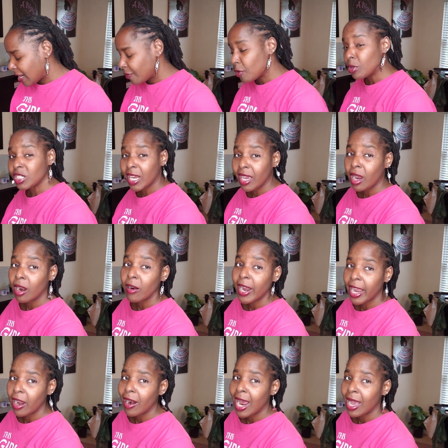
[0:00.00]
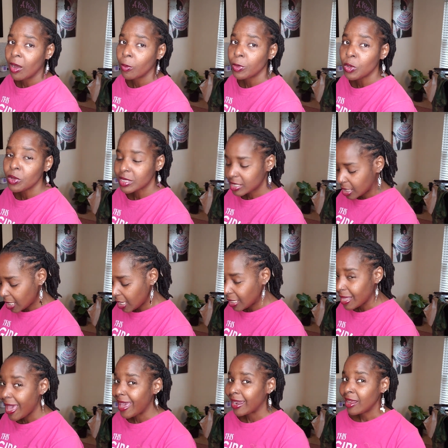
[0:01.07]
And if you check her hair out, you'll see
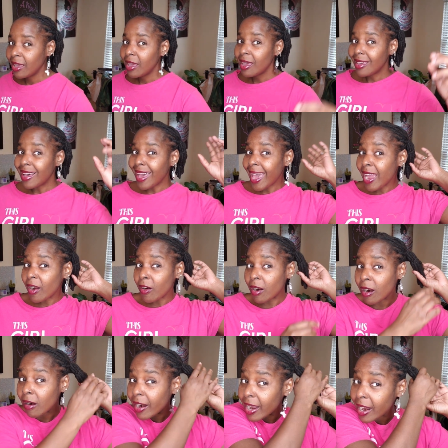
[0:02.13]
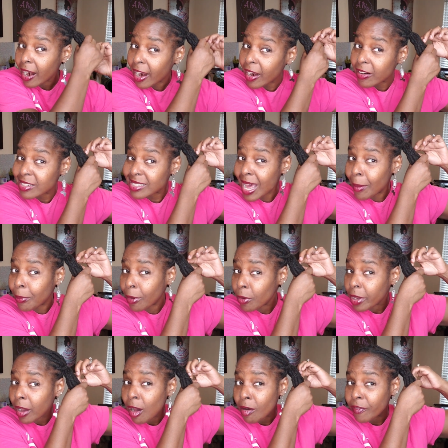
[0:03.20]
that hair, her hair is not
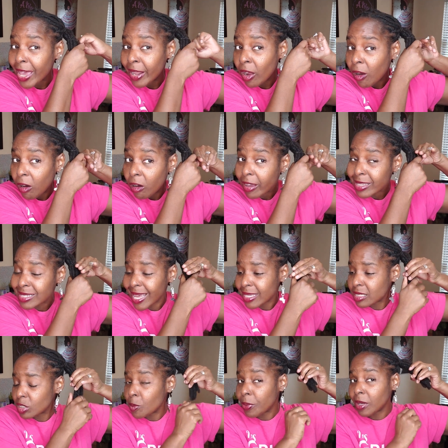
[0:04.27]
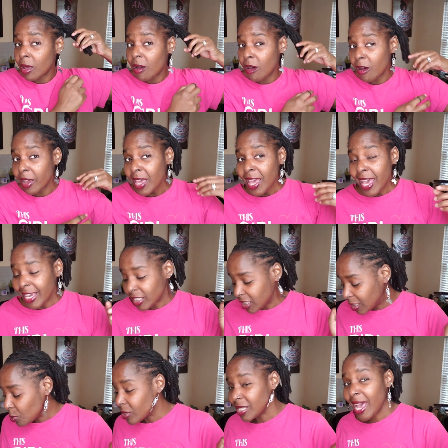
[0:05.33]
broke off at all. It's like super long, and
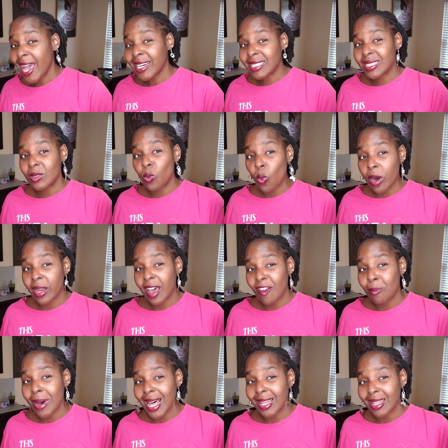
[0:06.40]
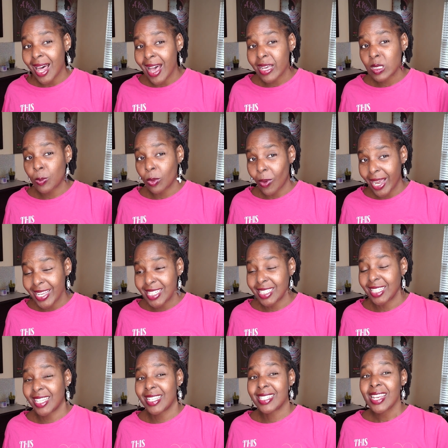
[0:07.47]
she was actually one of my
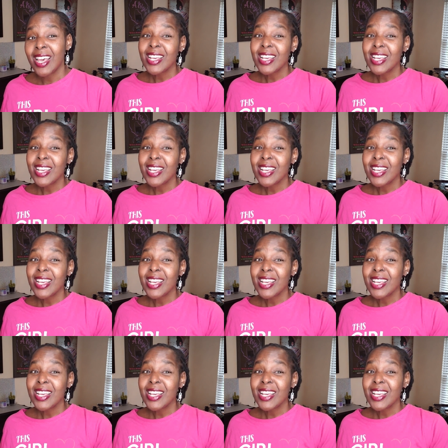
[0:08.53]
Locspirations.